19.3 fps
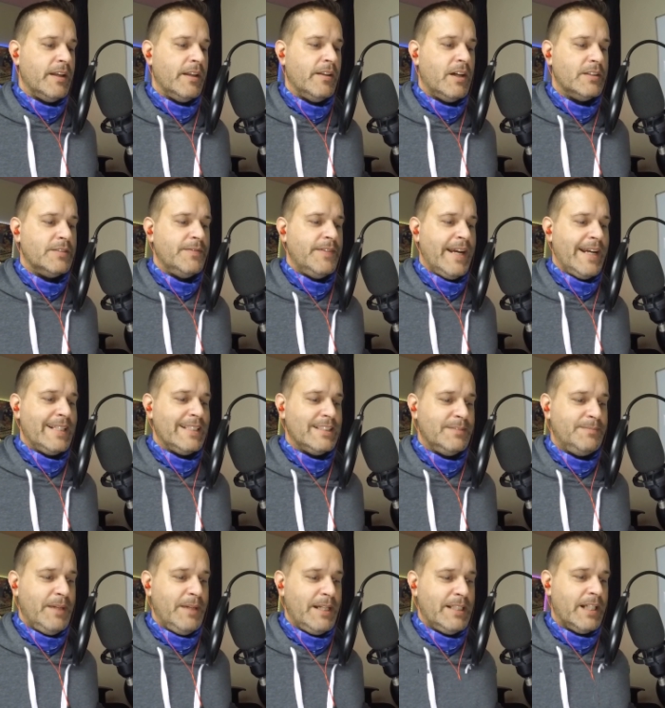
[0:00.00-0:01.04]
that Las Vegas
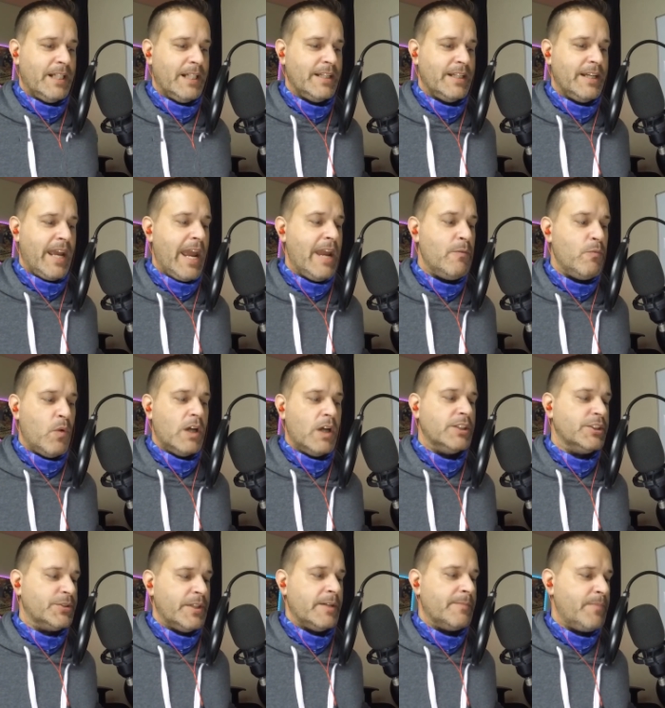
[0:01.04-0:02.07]
is basically a
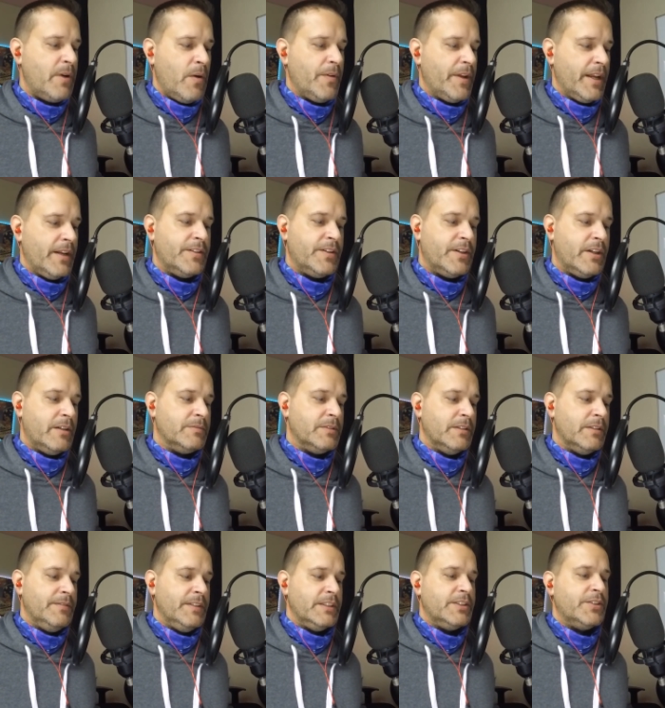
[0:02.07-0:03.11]
one-trick pony in terms
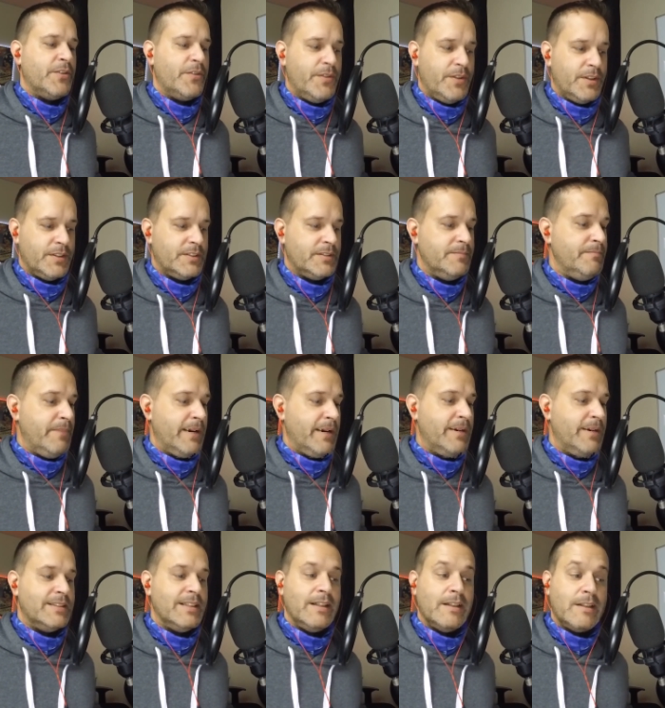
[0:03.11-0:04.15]
of its
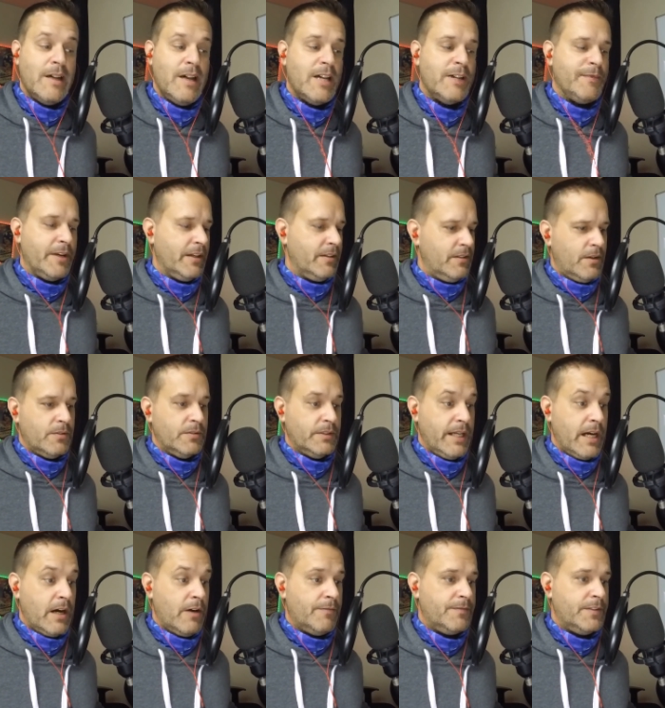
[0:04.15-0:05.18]
tourism-based economy. No
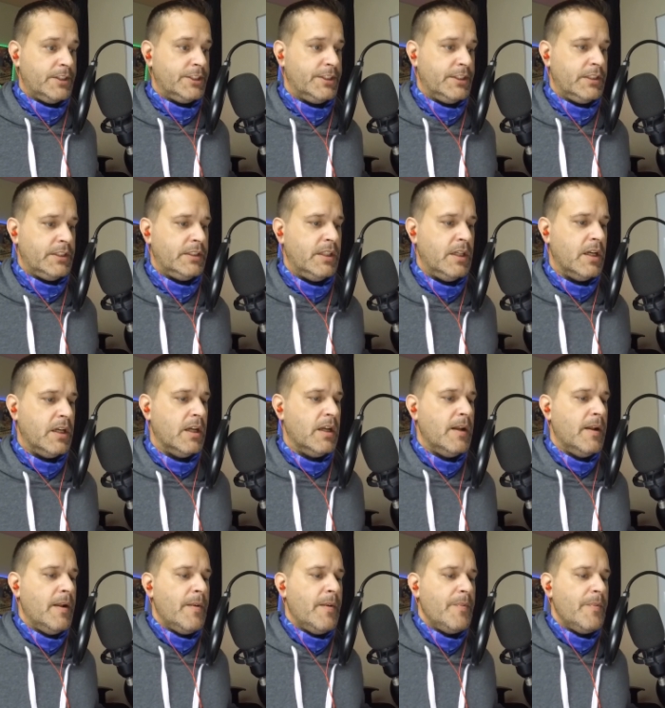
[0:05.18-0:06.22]
doubt, for sure.
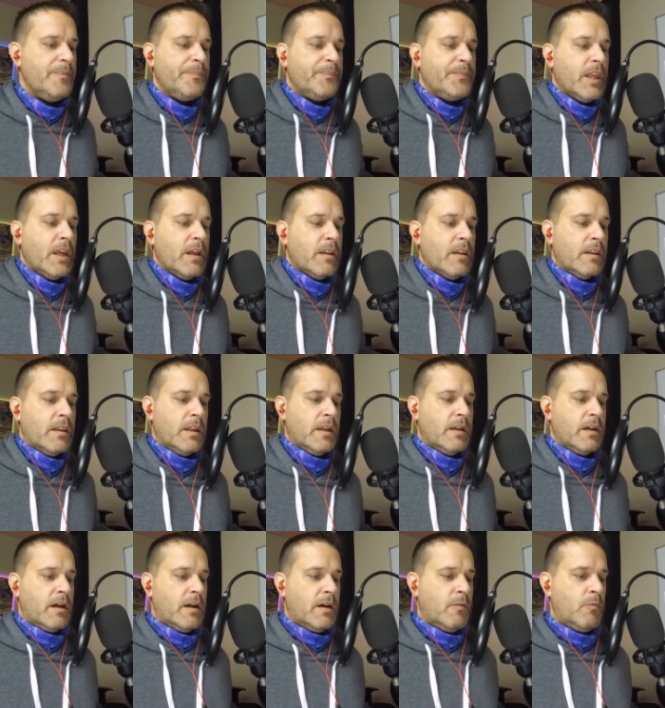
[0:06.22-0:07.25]
The
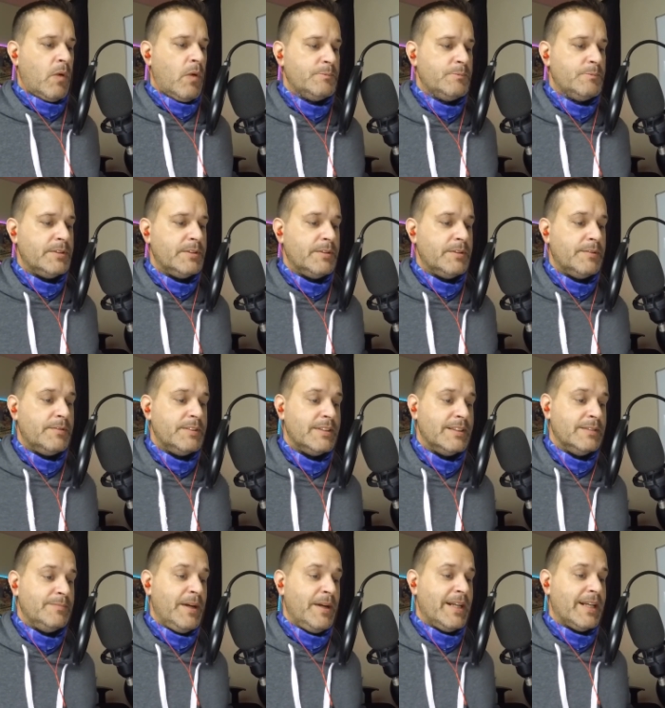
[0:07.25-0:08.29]
while lip service
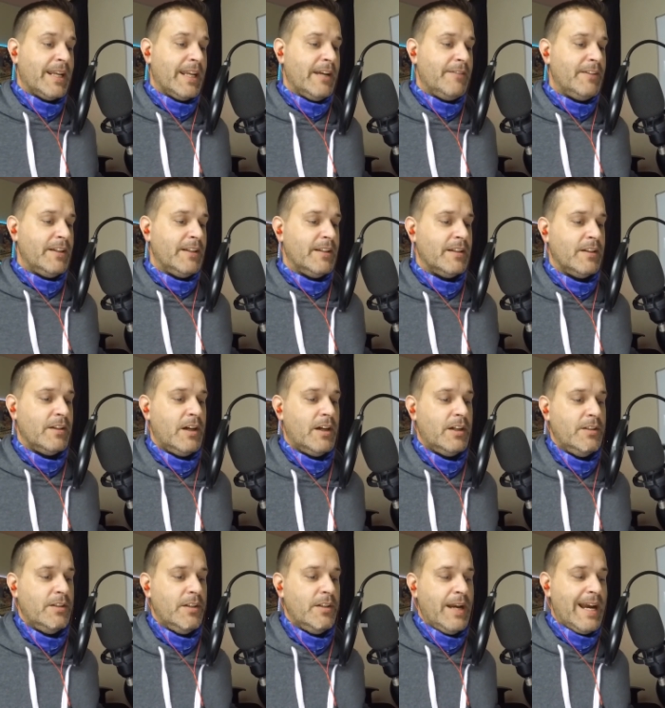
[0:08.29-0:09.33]
has been given
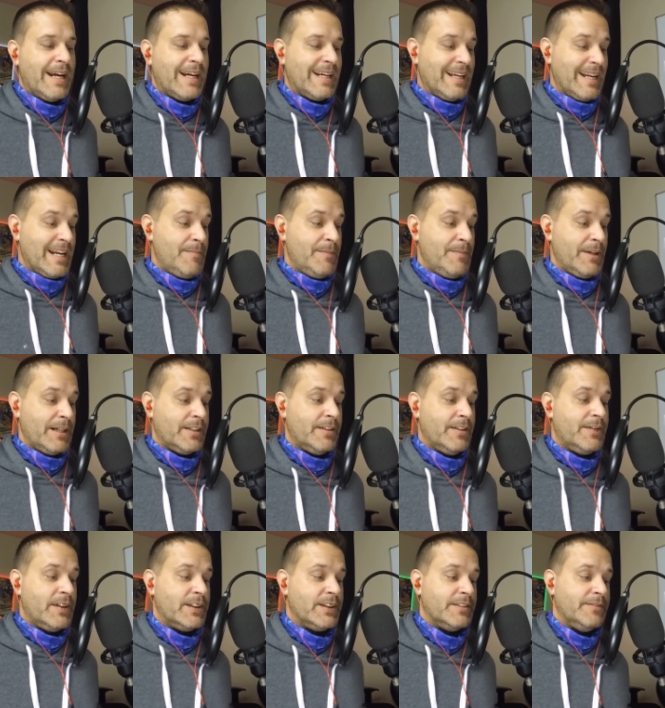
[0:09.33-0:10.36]
to economic
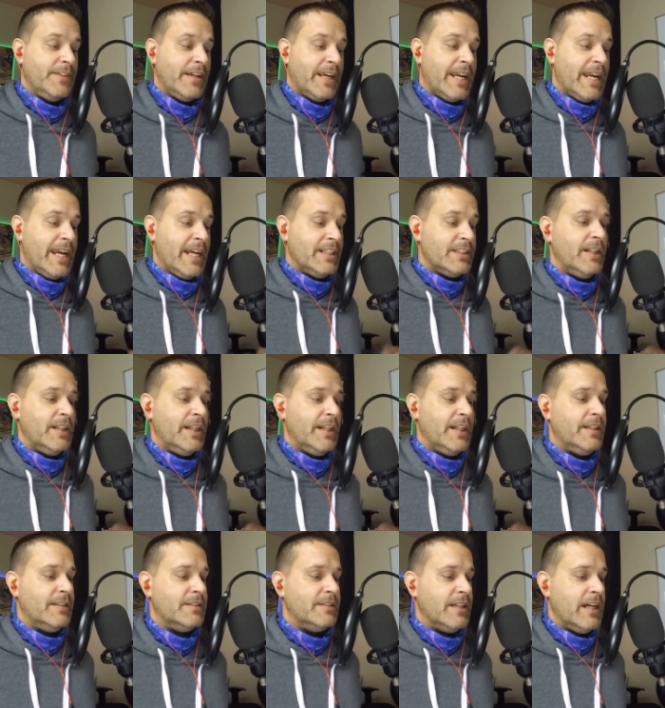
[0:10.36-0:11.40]
diversification,
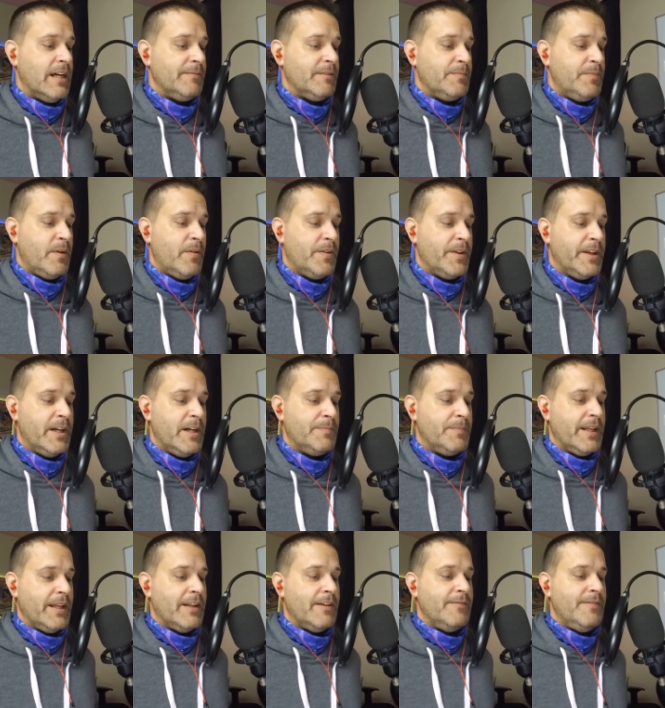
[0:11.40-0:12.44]
it's time to pony
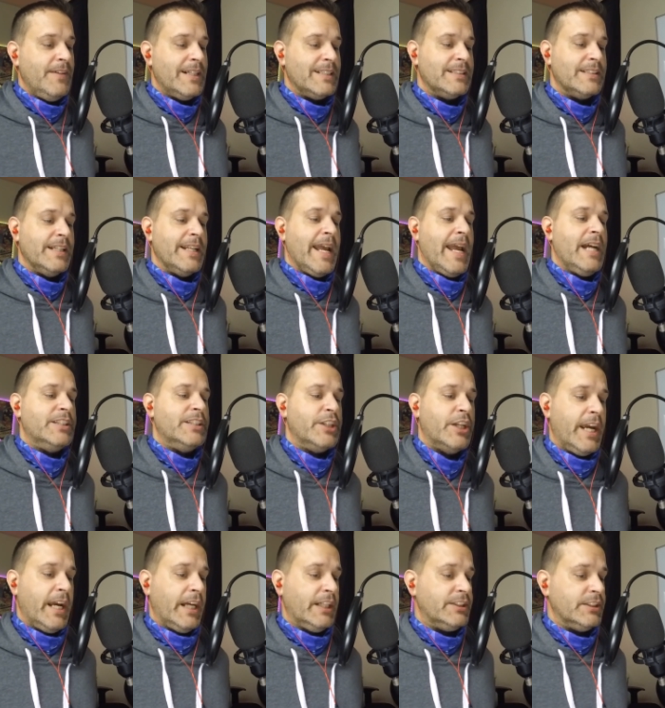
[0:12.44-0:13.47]
up and invest in
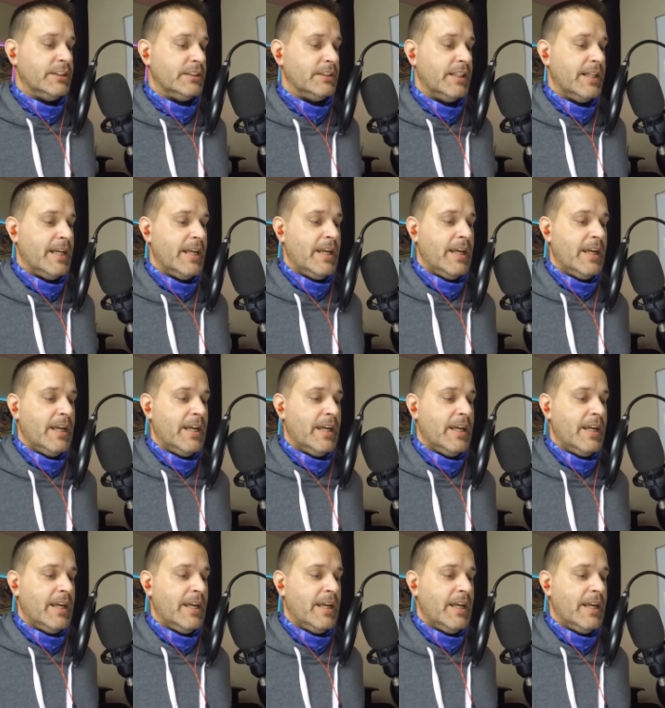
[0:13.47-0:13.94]
education.